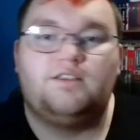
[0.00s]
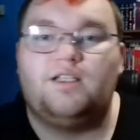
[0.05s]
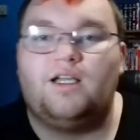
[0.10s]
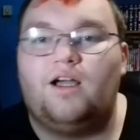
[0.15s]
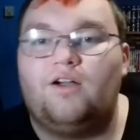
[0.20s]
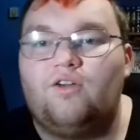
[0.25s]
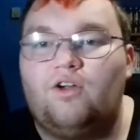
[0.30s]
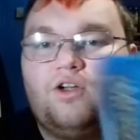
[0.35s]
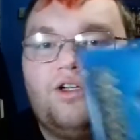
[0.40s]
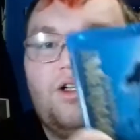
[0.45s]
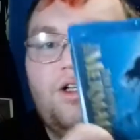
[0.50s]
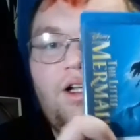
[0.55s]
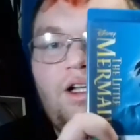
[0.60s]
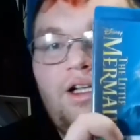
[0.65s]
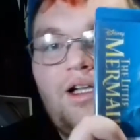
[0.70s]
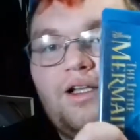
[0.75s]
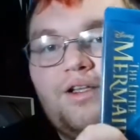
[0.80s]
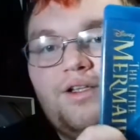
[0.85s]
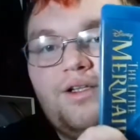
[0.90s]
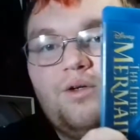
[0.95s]
Then I've got
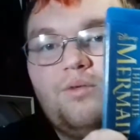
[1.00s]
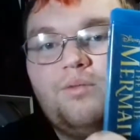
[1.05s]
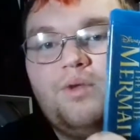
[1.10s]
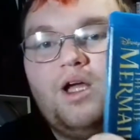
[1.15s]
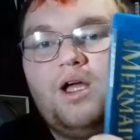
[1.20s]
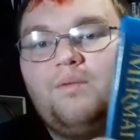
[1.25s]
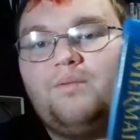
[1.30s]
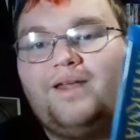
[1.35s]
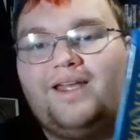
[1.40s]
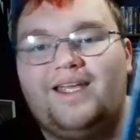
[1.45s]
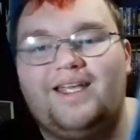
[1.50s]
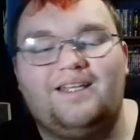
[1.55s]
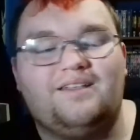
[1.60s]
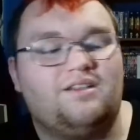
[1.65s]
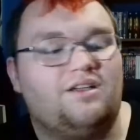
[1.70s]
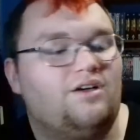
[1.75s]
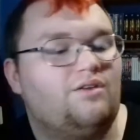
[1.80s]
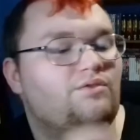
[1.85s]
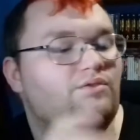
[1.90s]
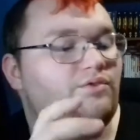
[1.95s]
Little
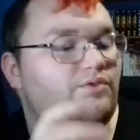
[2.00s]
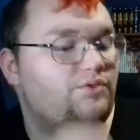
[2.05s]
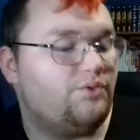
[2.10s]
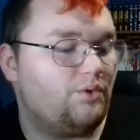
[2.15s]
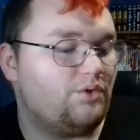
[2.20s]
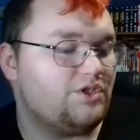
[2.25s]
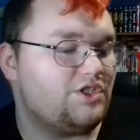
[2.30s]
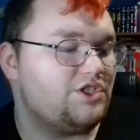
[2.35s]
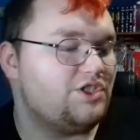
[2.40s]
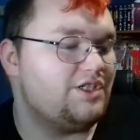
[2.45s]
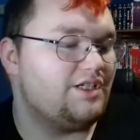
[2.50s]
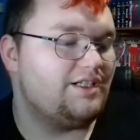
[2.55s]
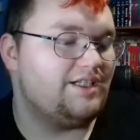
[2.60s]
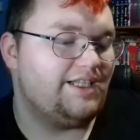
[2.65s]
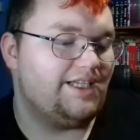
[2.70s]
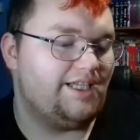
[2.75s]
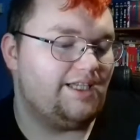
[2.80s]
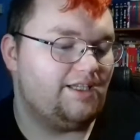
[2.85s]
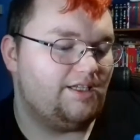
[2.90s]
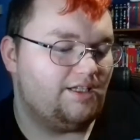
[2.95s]
Mermaid.
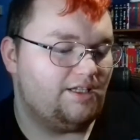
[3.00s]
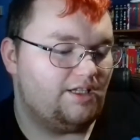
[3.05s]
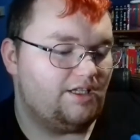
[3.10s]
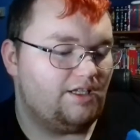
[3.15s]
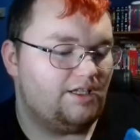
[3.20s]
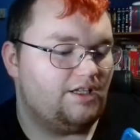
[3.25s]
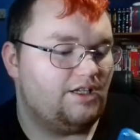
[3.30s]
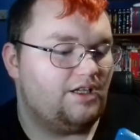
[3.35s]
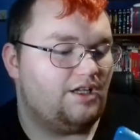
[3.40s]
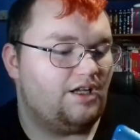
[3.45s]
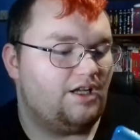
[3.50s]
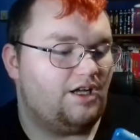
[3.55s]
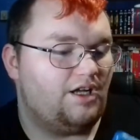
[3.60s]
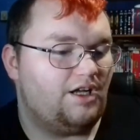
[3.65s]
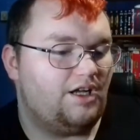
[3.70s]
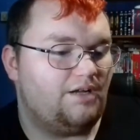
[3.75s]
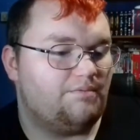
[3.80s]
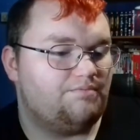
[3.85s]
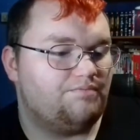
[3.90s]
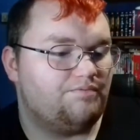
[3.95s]
Unfortunately,
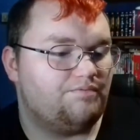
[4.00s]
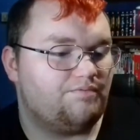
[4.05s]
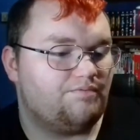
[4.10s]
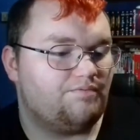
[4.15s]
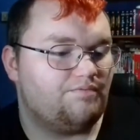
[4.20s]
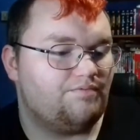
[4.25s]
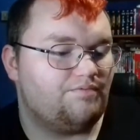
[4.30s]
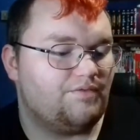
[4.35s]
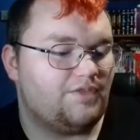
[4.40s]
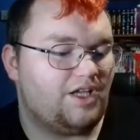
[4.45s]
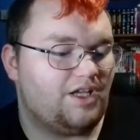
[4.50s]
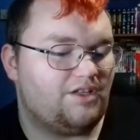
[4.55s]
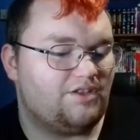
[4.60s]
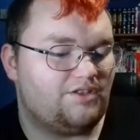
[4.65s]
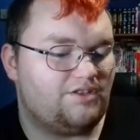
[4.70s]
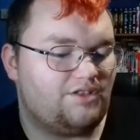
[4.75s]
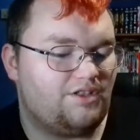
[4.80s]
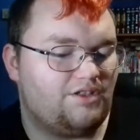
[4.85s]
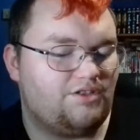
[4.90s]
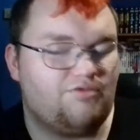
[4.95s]
the
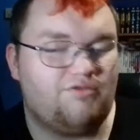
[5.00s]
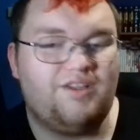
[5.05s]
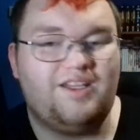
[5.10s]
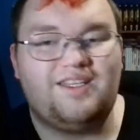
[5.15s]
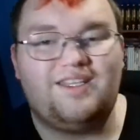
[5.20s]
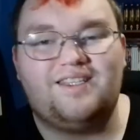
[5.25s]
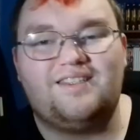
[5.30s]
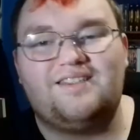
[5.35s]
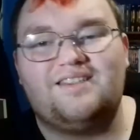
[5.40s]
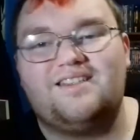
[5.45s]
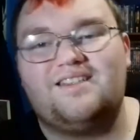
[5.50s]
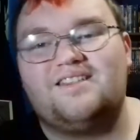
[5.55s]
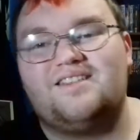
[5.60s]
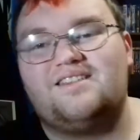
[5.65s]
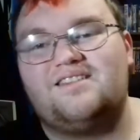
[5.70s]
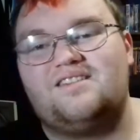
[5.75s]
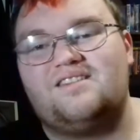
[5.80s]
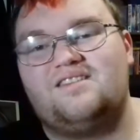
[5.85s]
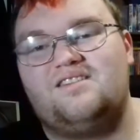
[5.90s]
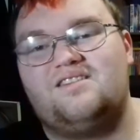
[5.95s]
3D to
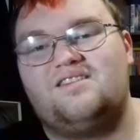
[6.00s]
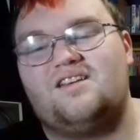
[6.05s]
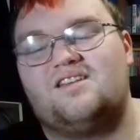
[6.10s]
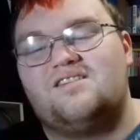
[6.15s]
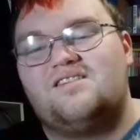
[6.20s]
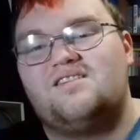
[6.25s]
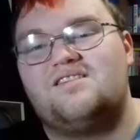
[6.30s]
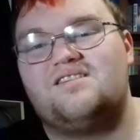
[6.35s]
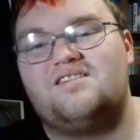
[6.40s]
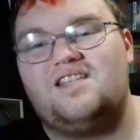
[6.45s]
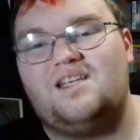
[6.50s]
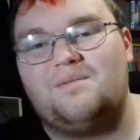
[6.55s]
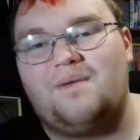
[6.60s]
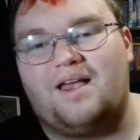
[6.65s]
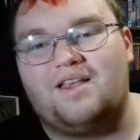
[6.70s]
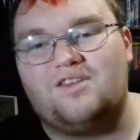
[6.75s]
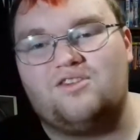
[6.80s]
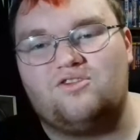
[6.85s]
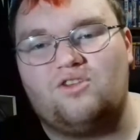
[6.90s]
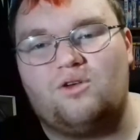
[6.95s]
this doesn't seem
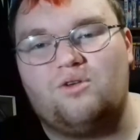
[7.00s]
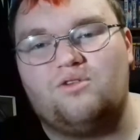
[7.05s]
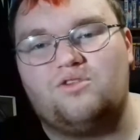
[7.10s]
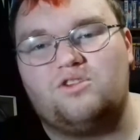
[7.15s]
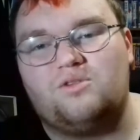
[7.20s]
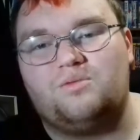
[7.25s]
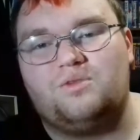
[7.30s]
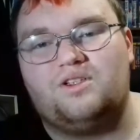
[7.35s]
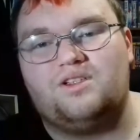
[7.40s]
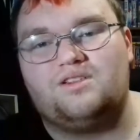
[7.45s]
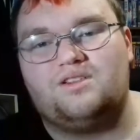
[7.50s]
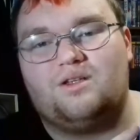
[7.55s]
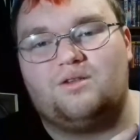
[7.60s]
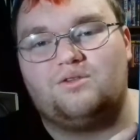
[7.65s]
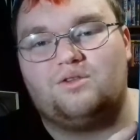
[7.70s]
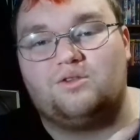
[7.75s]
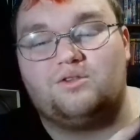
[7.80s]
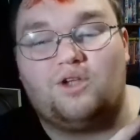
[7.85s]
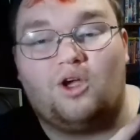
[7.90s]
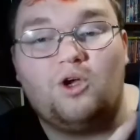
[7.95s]
as noticeable as I
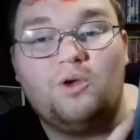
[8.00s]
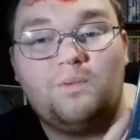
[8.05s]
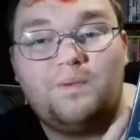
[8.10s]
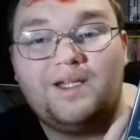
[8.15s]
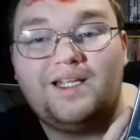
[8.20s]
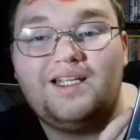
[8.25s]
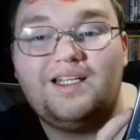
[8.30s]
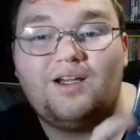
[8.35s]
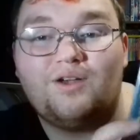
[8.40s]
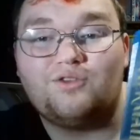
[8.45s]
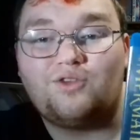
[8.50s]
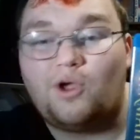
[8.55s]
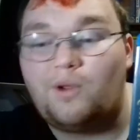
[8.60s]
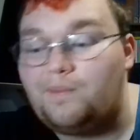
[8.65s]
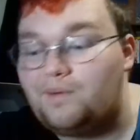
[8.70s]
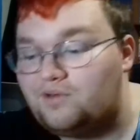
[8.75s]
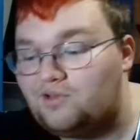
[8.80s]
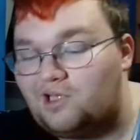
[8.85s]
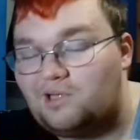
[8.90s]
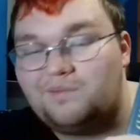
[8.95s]
was hoping. I was
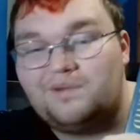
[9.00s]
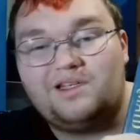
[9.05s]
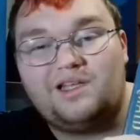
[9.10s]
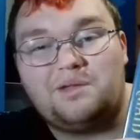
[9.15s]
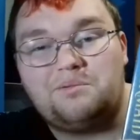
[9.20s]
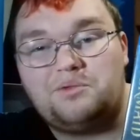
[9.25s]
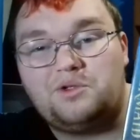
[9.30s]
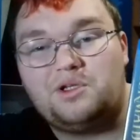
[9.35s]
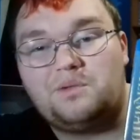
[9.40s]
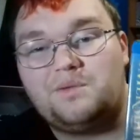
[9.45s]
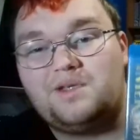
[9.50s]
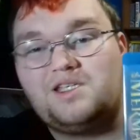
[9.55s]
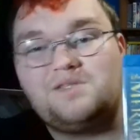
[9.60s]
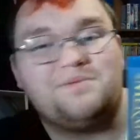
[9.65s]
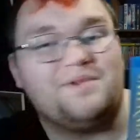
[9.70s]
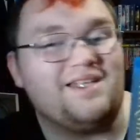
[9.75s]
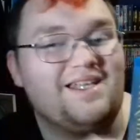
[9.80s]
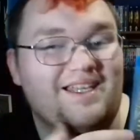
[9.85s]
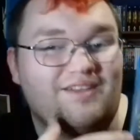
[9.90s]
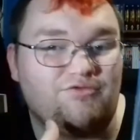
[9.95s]
hoping it's going to be like Beauty and the
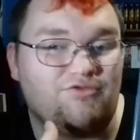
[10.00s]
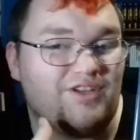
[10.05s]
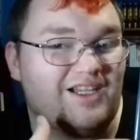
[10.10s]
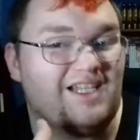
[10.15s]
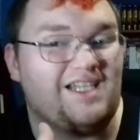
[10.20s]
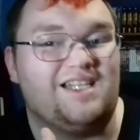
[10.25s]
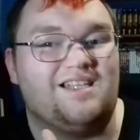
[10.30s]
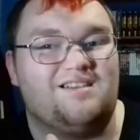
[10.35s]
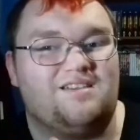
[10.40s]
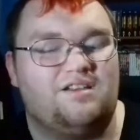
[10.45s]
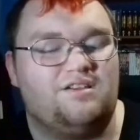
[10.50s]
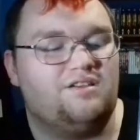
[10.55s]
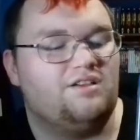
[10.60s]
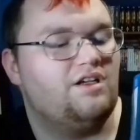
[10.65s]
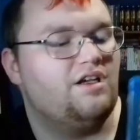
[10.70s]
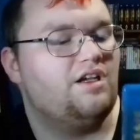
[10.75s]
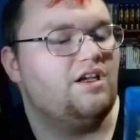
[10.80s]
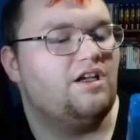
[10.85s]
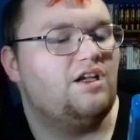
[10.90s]
Beast, but it really isn't.